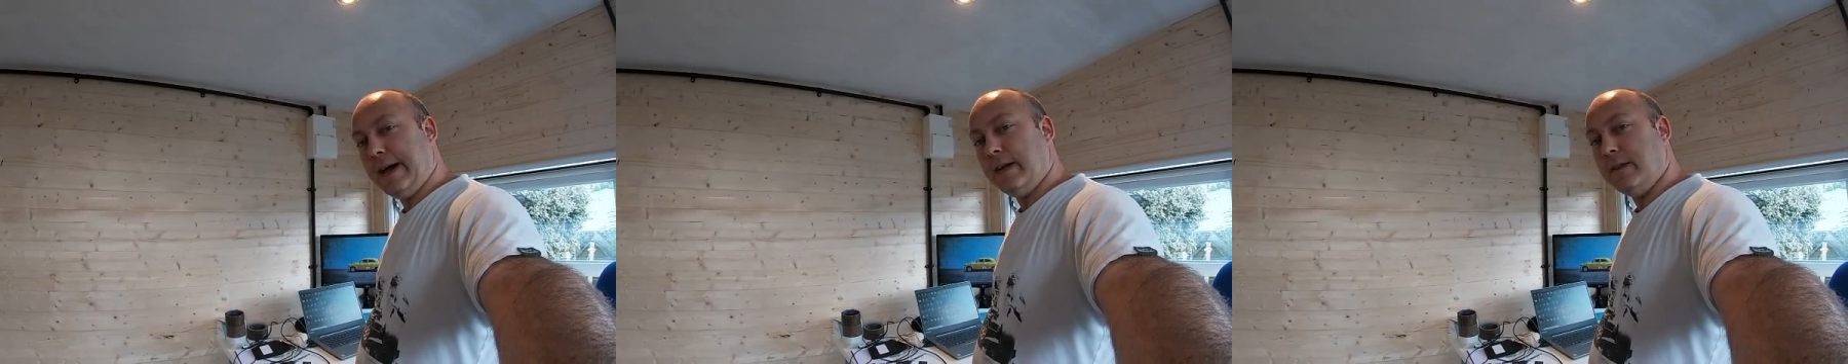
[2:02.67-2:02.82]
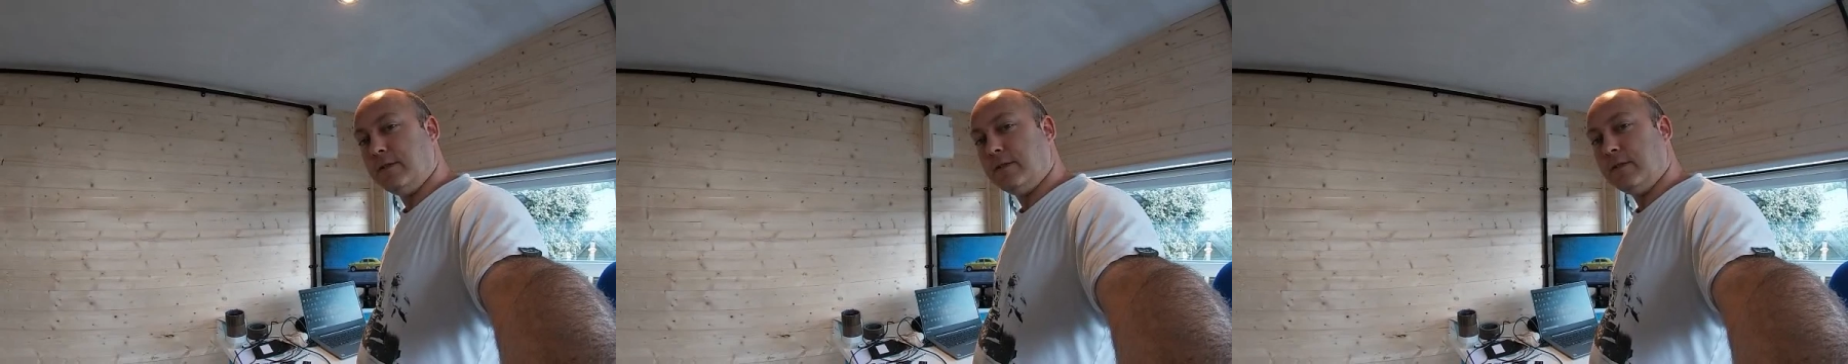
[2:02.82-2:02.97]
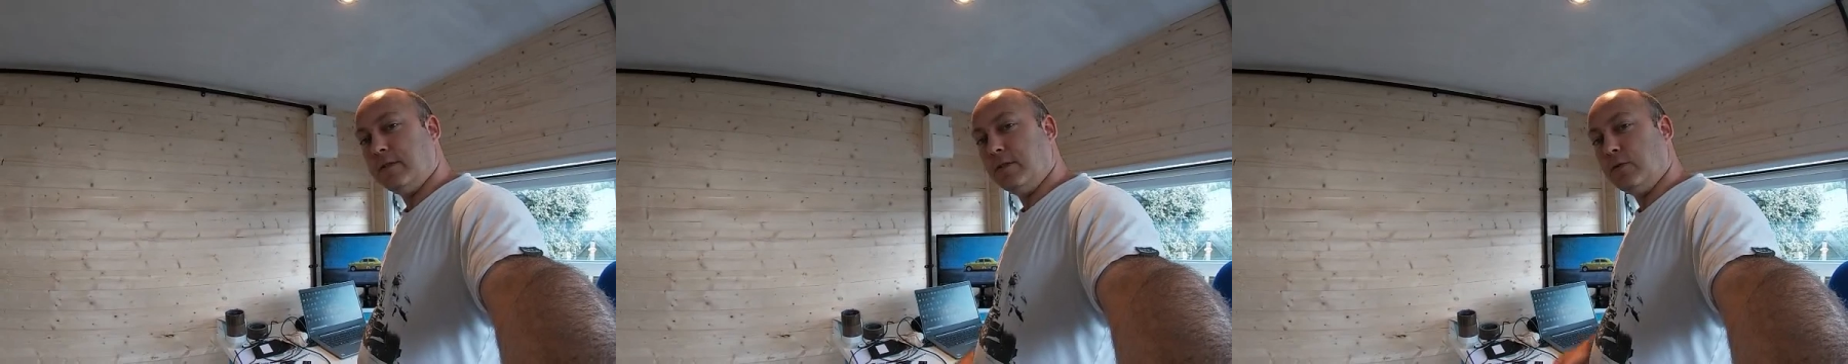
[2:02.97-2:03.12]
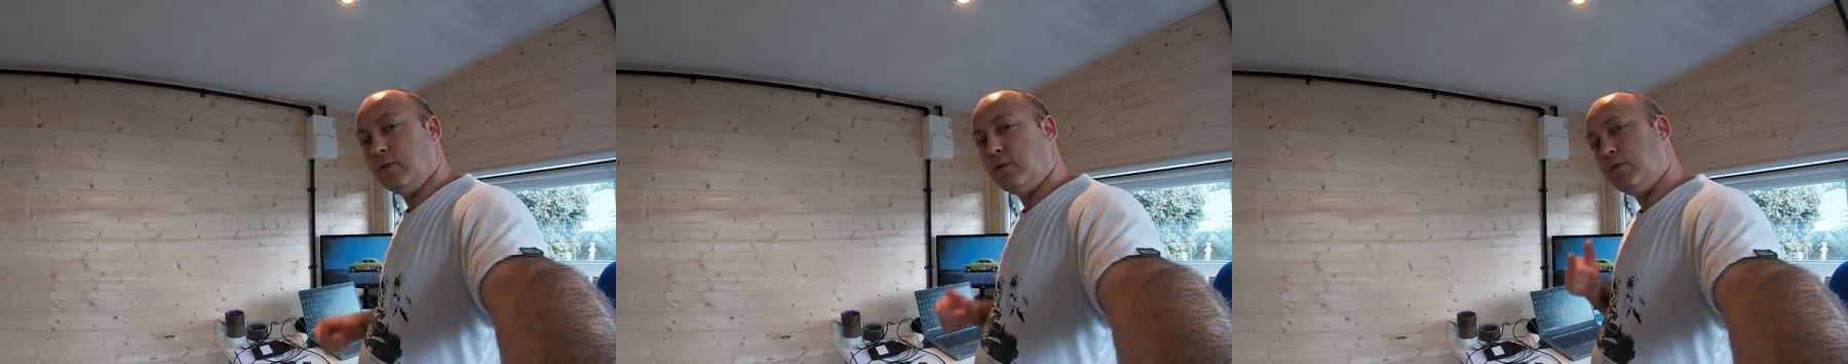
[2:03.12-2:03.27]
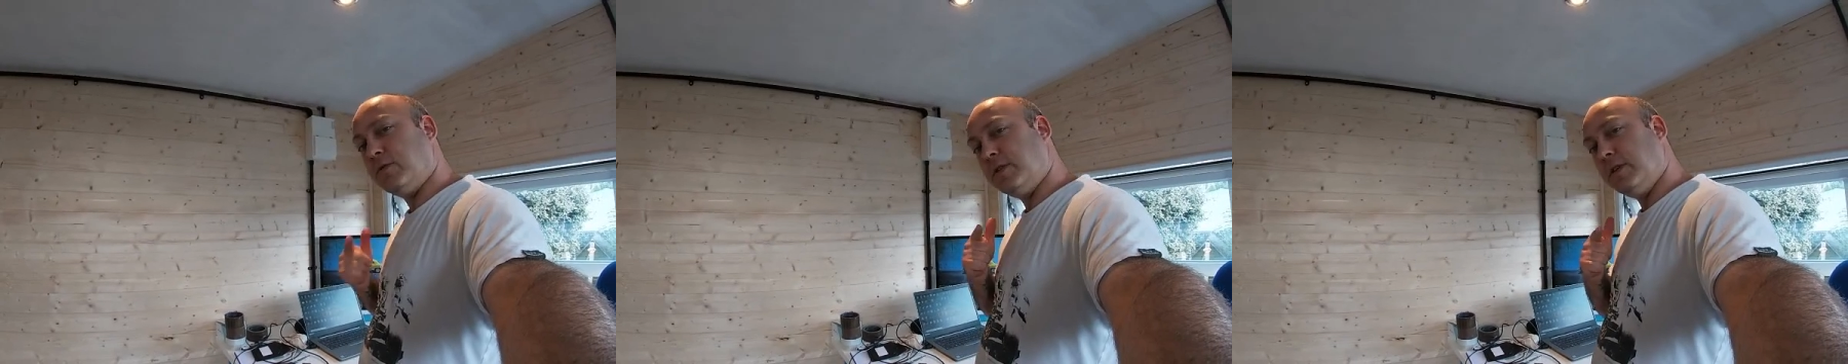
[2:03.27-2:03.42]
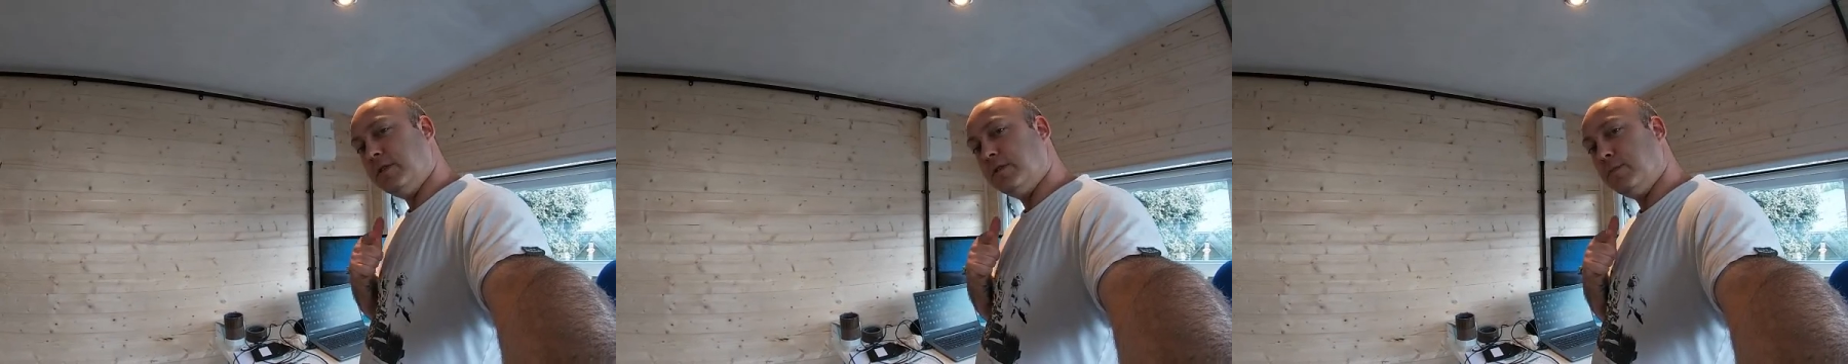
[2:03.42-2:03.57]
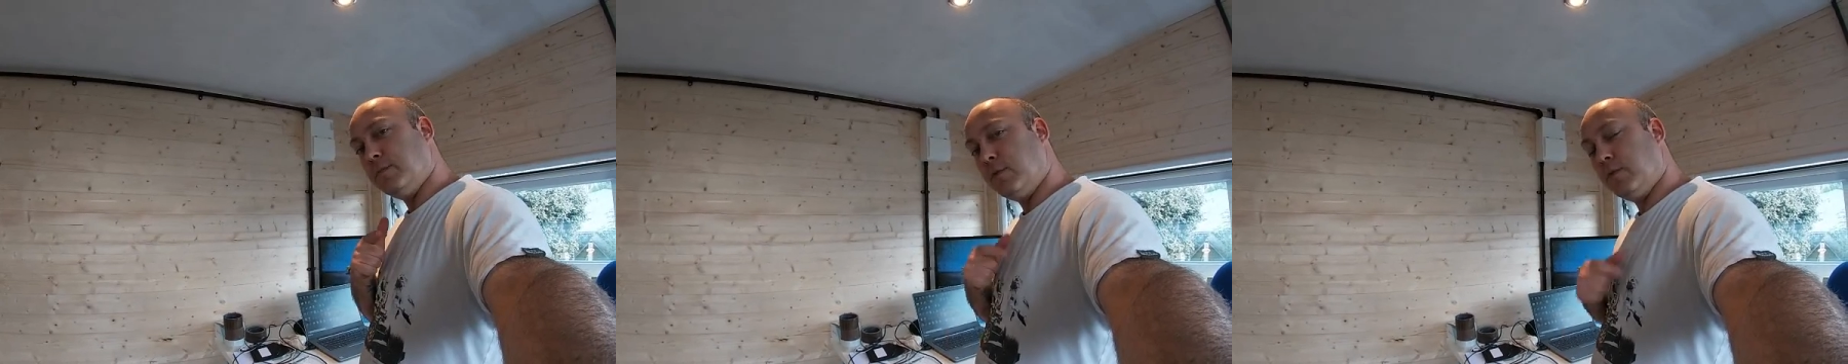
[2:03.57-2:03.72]
and you'll
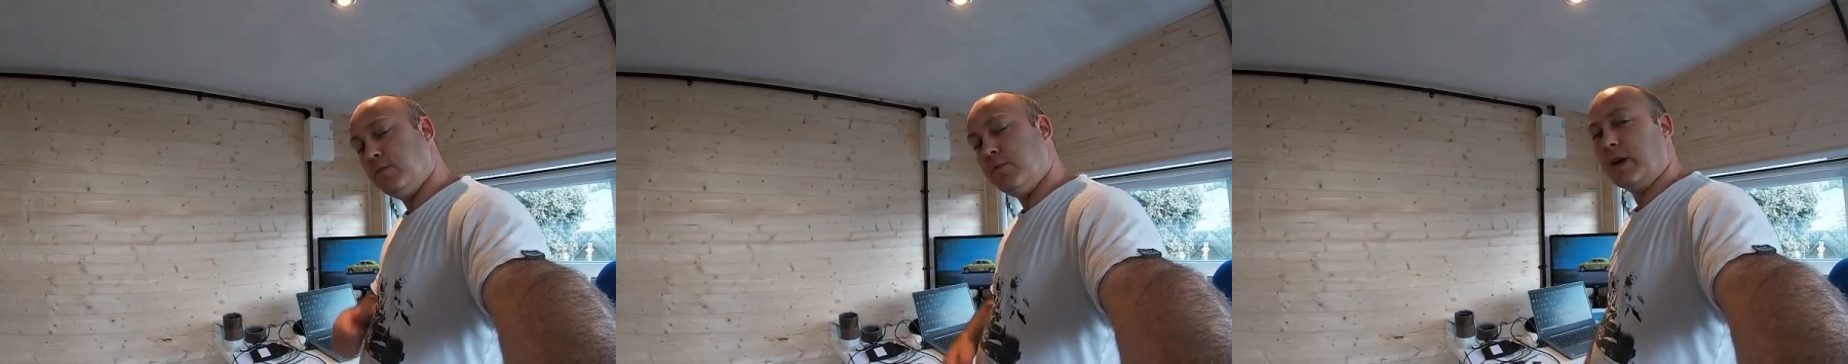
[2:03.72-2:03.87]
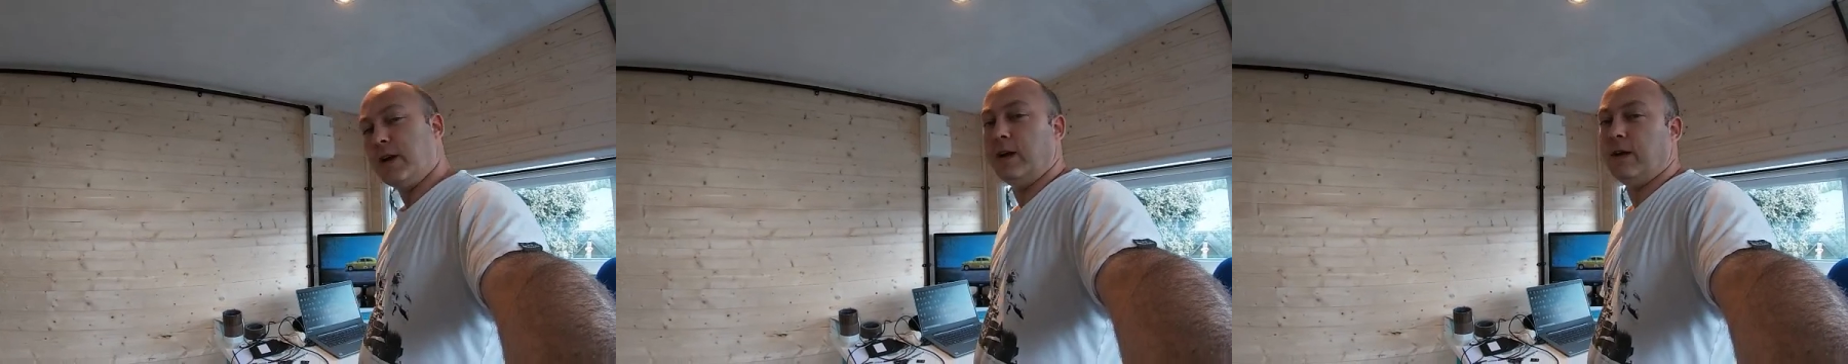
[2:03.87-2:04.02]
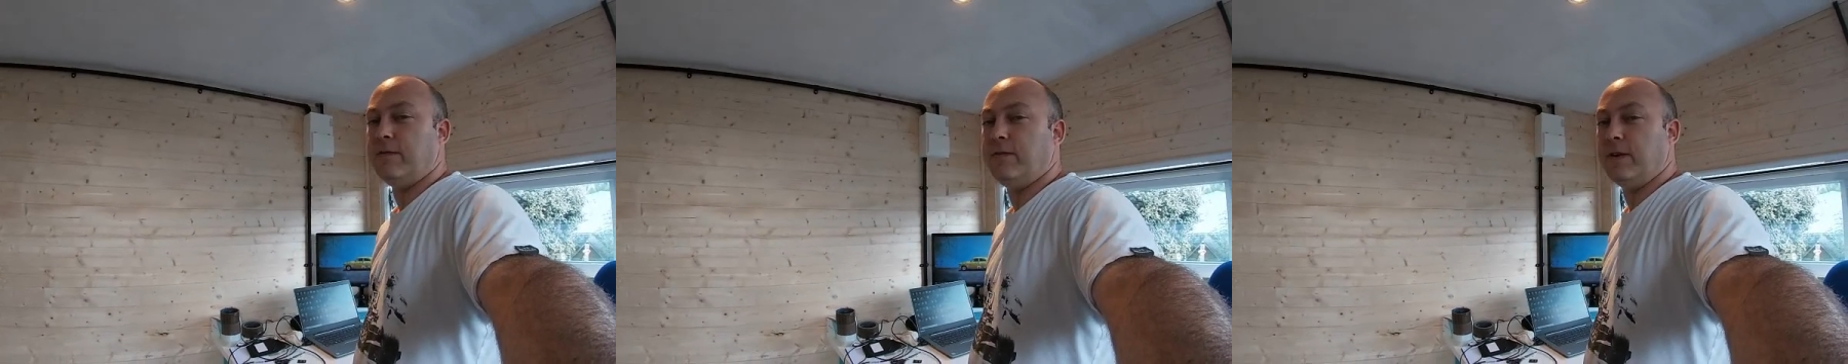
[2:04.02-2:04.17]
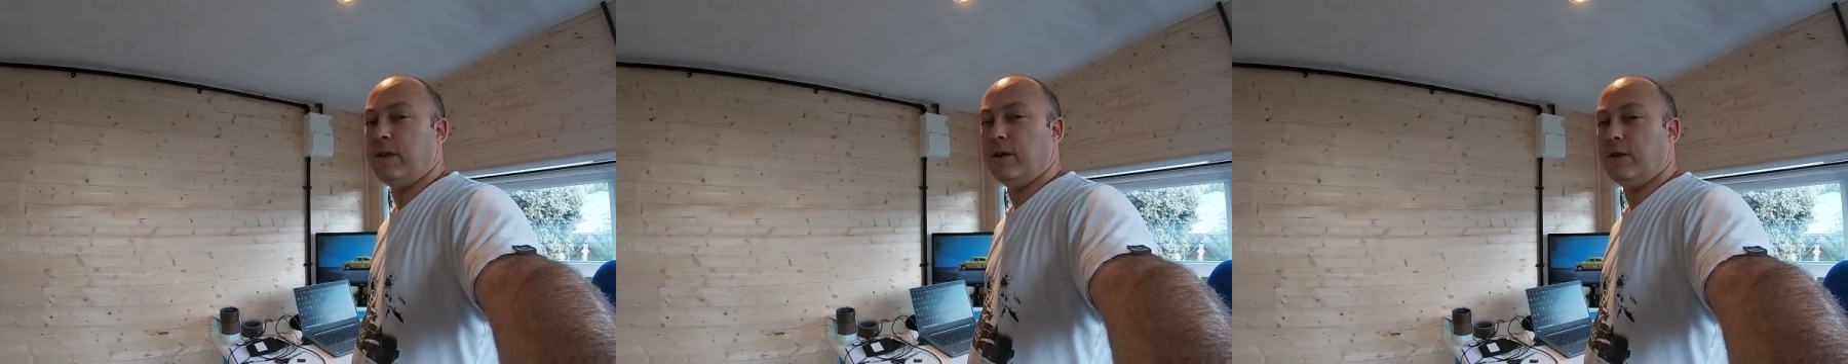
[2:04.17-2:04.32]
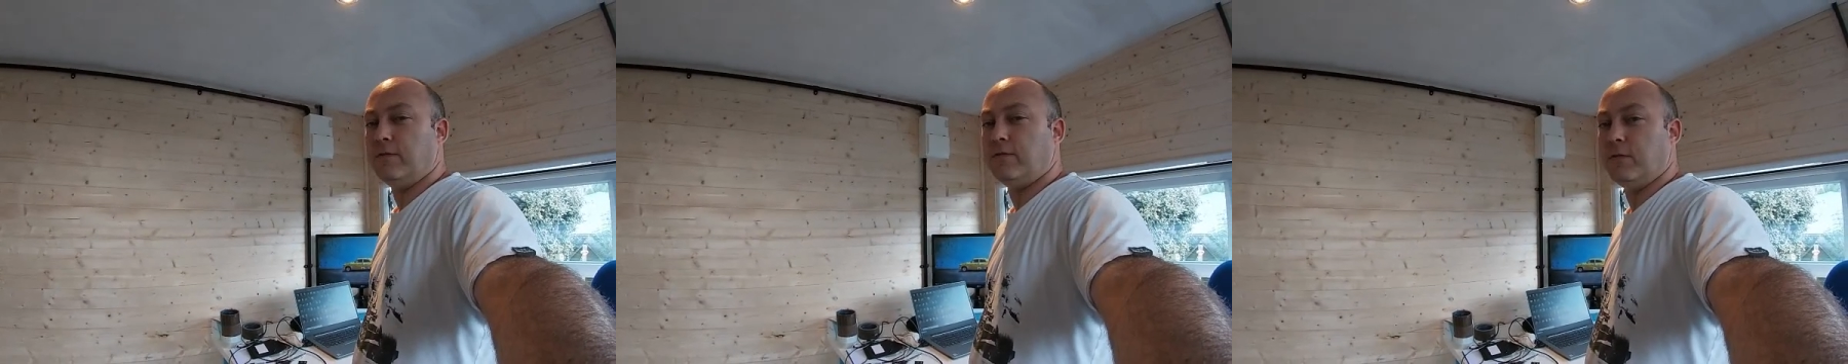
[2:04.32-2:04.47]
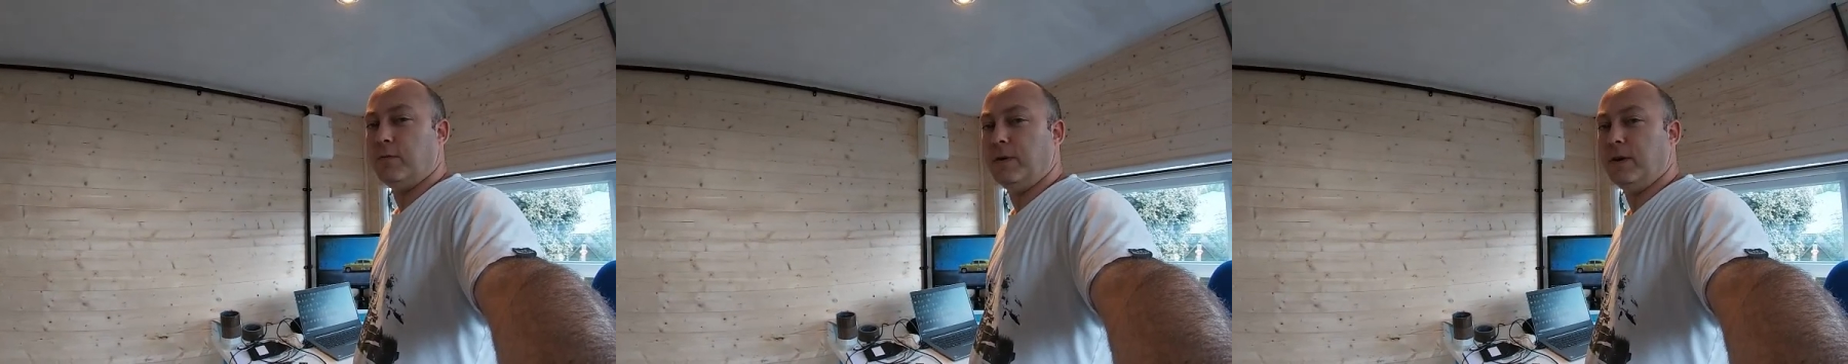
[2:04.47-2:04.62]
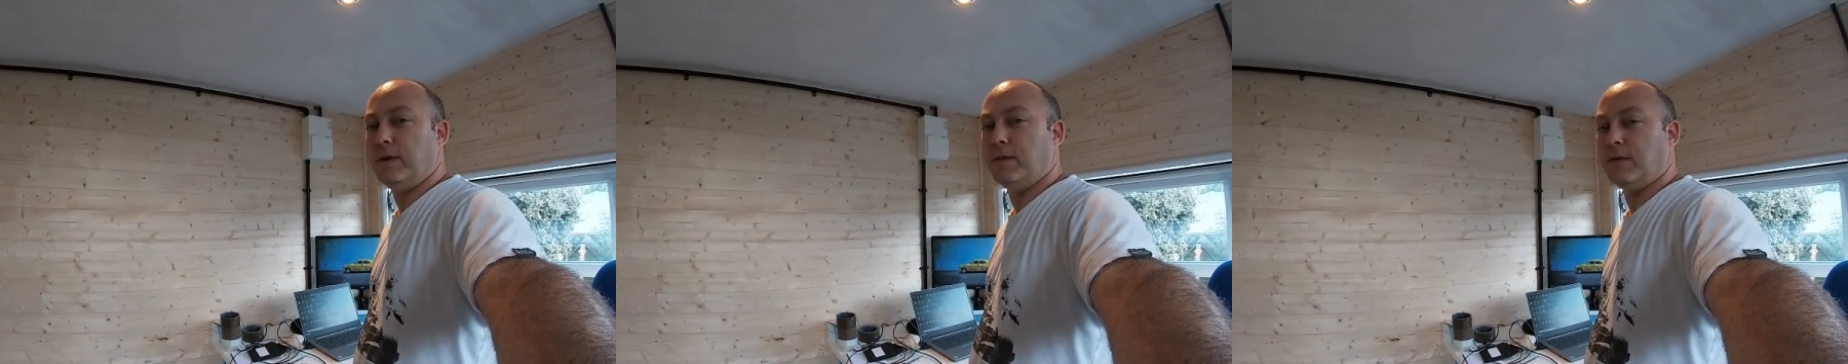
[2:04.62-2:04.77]
see some more regular videos
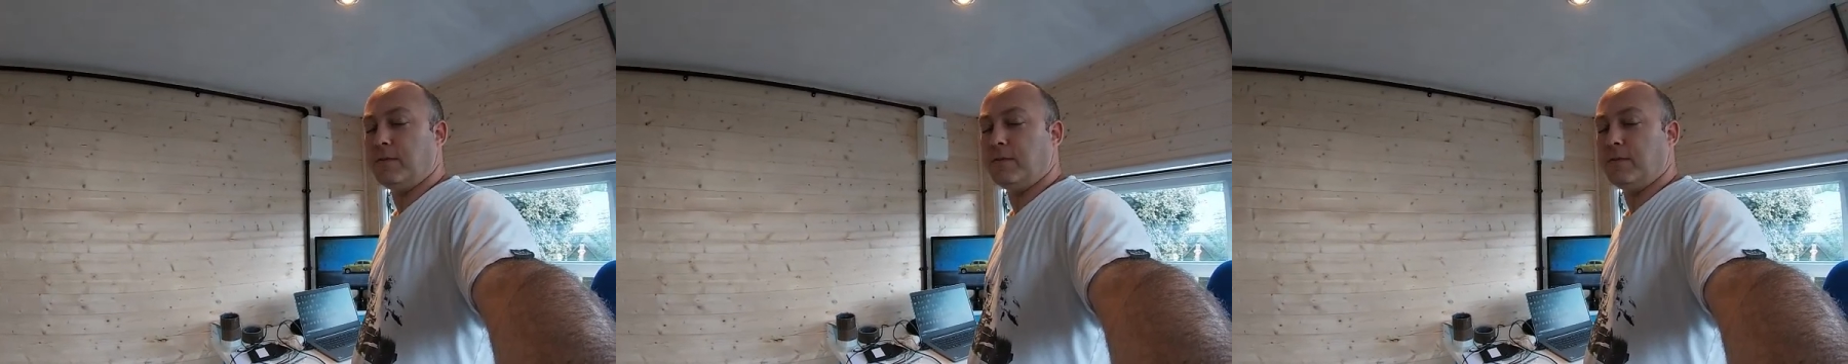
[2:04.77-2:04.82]
from me,